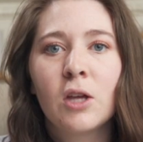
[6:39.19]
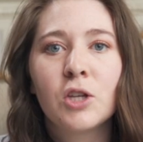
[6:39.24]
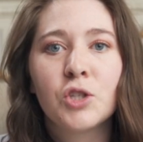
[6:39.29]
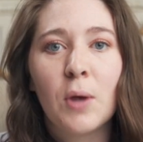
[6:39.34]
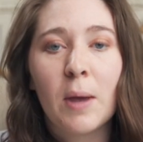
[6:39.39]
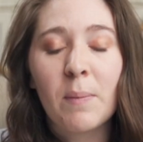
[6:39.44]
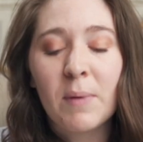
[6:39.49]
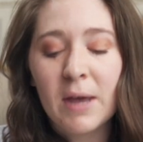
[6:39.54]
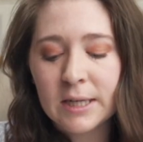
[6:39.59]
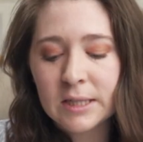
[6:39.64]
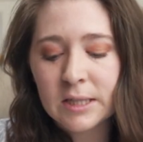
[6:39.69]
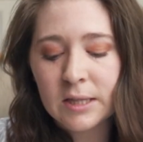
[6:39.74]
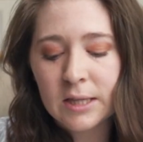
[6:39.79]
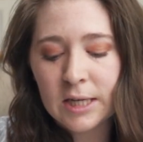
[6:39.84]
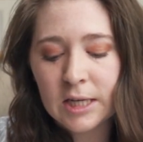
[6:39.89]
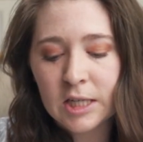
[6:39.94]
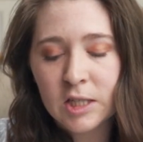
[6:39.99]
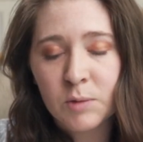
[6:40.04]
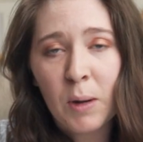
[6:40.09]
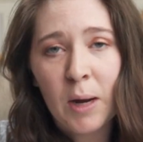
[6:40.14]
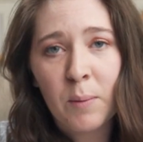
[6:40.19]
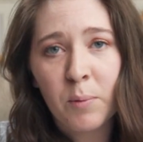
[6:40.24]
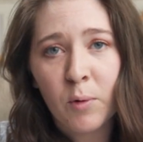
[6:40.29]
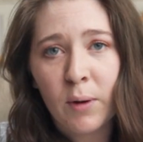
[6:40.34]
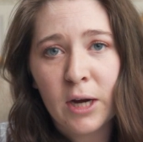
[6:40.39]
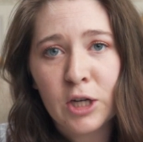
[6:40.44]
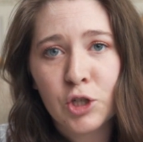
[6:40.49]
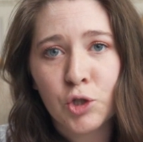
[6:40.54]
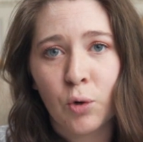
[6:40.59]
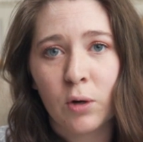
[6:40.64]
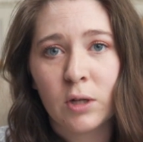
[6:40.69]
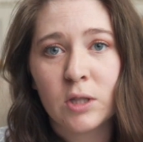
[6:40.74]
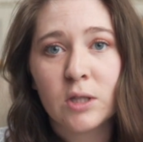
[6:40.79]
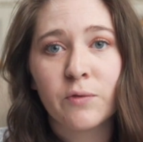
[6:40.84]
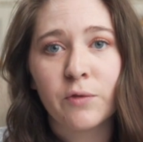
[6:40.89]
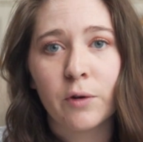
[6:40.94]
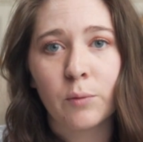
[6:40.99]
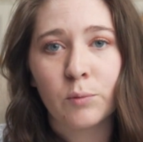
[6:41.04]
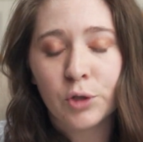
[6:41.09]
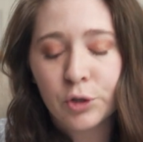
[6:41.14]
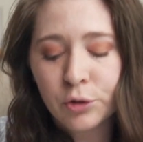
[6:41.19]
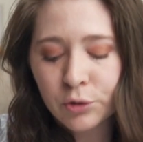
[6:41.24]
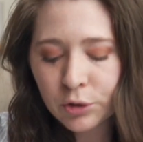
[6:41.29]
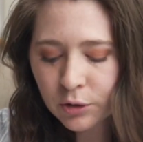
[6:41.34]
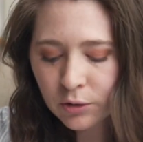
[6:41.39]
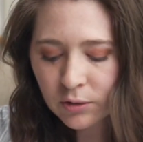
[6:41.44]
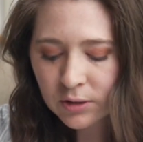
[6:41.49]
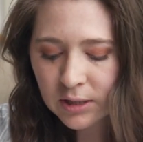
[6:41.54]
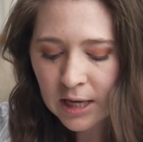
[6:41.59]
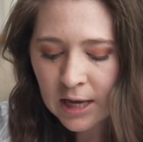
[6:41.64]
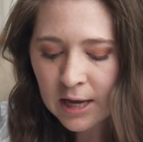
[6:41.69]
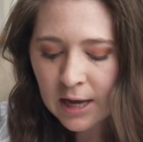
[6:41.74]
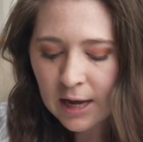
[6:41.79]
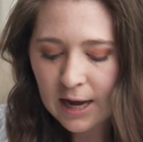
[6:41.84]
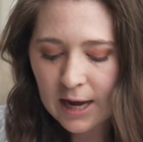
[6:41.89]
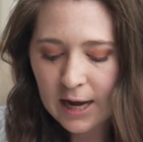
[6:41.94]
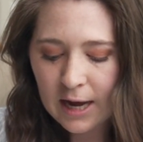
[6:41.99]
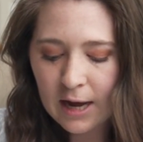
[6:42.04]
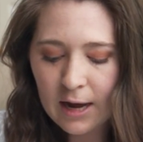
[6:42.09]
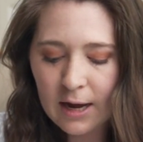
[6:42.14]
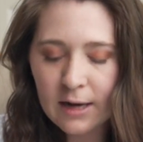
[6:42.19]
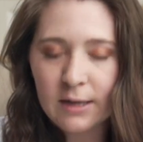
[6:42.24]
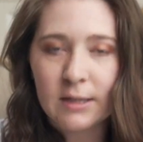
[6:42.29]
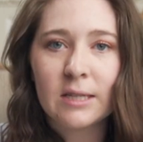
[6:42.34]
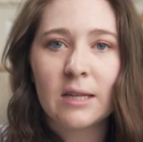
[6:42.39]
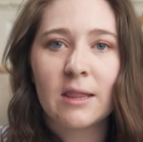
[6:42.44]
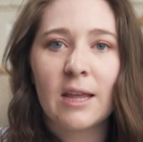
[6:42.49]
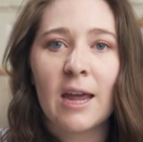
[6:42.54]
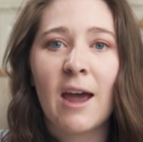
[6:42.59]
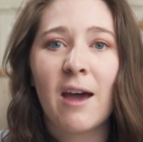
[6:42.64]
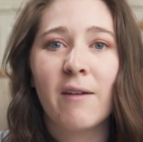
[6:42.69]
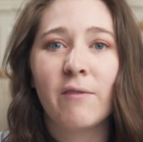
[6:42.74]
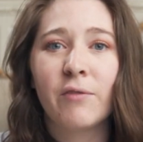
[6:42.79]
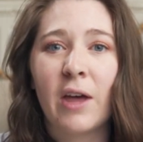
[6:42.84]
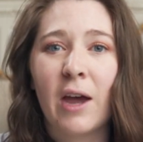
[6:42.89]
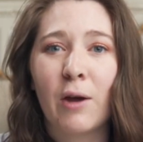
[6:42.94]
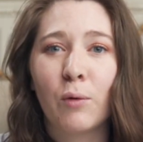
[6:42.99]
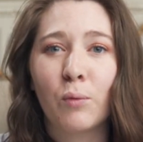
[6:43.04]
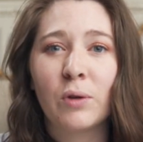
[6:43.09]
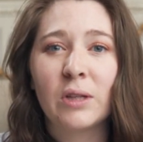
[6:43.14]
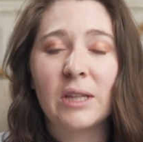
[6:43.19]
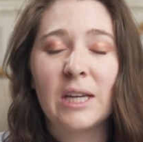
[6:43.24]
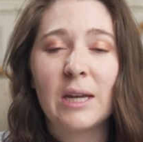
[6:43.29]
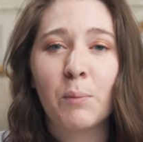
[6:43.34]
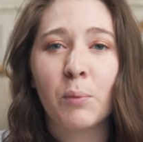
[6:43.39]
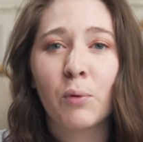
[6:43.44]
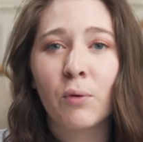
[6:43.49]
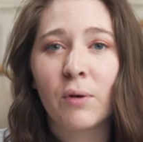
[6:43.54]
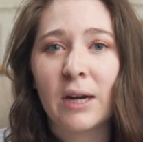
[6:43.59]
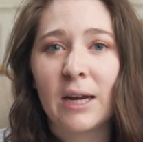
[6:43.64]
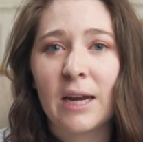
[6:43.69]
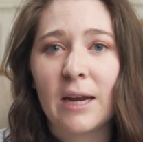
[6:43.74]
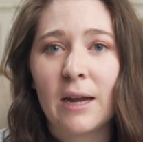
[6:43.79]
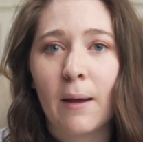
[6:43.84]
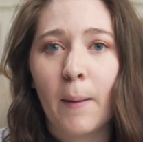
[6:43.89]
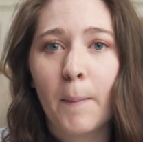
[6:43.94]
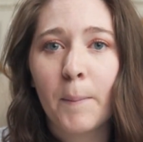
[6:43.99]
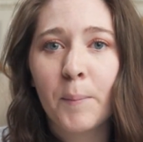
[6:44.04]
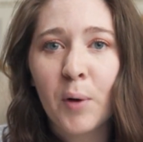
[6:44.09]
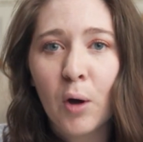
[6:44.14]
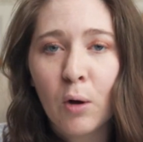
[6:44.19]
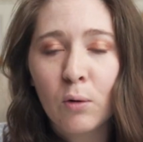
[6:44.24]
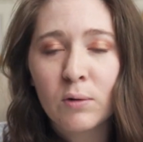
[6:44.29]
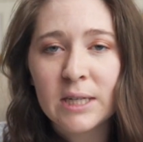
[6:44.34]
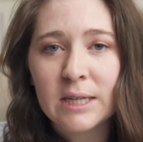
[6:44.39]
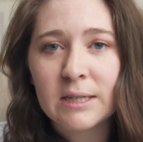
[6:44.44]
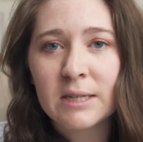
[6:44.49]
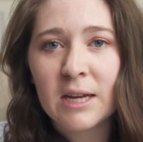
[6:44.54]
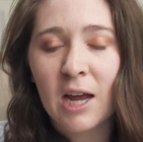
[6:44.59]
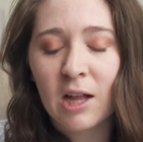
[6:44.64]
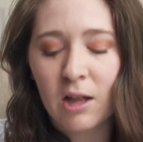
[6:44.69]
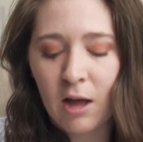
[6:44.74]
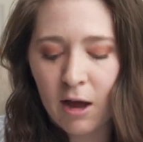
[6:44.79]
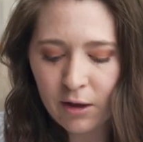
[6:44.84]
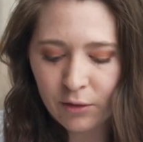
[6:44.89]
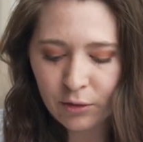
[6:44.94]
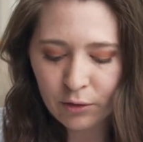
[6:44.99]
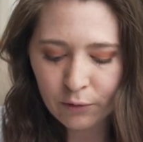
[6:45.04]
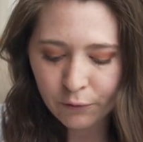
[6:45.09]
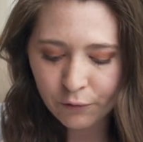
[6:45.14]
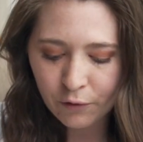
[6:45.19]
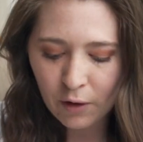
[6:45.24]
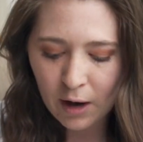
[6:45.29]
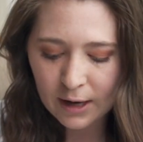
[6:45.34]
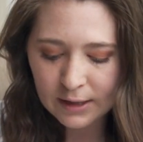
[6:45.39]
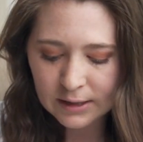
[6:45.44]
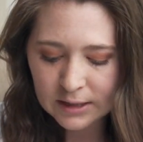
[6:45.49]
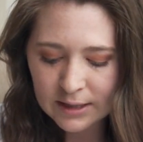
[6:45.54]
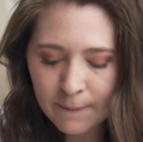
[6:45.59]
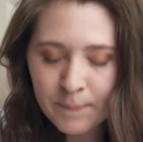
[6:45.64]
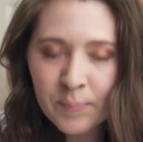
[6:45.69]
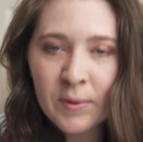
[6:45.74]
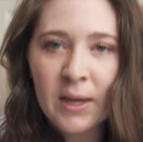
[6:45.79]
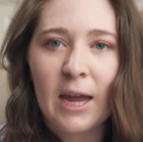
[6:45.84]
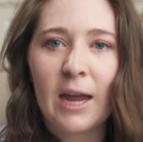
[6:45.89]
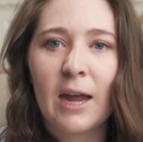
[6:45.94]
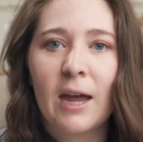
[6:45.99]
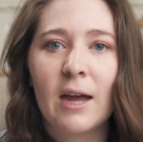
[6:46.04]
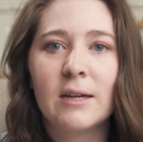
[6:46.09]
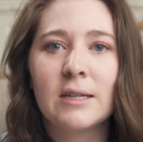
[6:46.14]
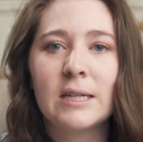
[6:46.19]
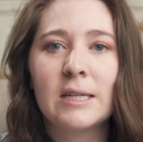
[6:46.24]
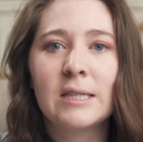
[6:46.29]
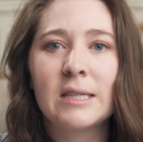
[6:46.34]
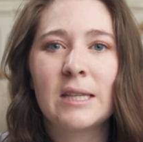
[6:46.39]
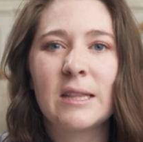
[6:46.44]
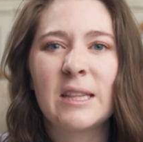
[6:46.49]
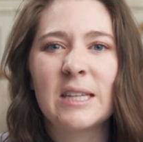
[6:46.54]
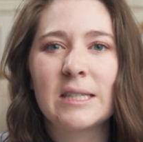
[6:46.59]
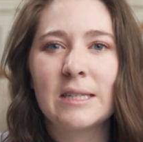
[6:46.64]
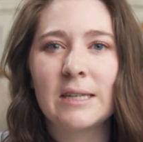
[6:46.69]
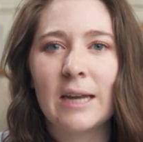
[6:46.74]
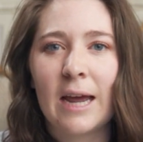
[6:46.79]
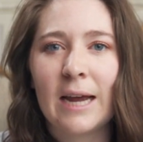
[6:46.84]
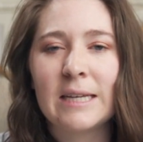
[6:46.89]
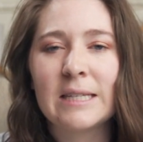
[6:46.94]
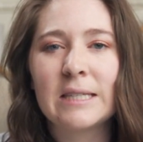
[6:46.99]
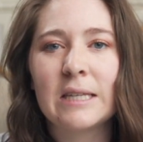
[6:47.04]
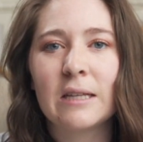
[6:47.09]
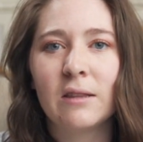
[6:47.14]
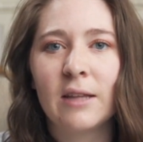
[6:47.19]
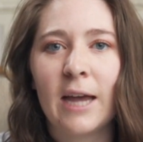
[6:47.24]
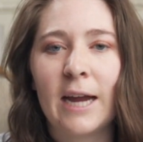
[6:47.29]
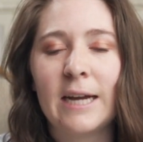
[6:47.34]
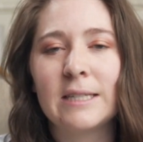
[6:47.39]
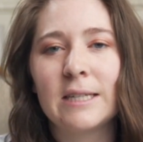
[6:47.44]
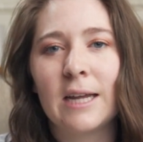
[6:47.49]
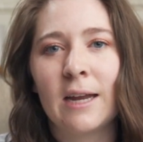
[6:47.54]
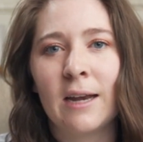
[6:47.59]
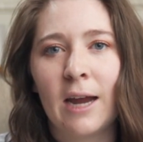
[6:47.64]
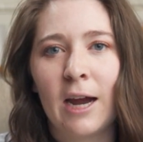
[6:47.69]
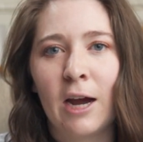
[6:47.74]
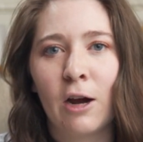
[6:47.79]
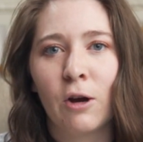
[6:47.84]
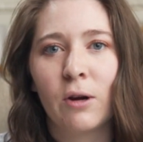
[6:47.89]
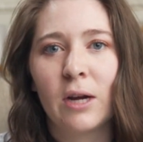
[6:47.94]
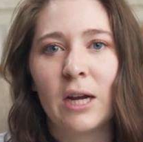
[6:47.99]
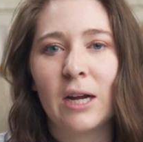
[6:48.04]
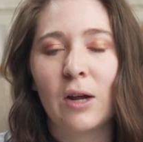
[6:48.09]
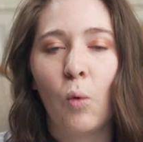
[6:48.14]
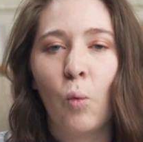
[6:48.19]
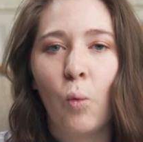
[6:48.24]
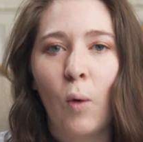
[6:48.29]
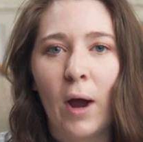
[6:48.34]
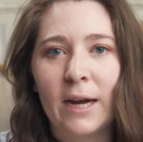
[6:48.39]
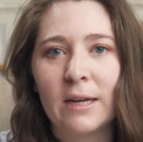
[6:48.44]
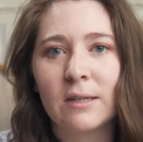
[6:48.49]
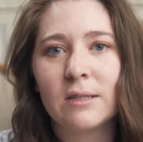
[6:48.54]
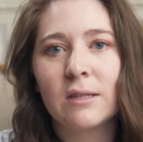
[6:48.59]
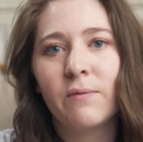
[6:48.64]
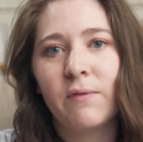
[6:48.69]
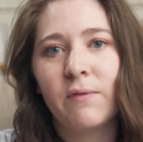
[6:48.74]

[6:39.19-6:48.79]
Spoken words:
So I picked these paperwaist shorts from Lulu's, and they have that really pretty bow detail on the front, and it's in this nice light and airy white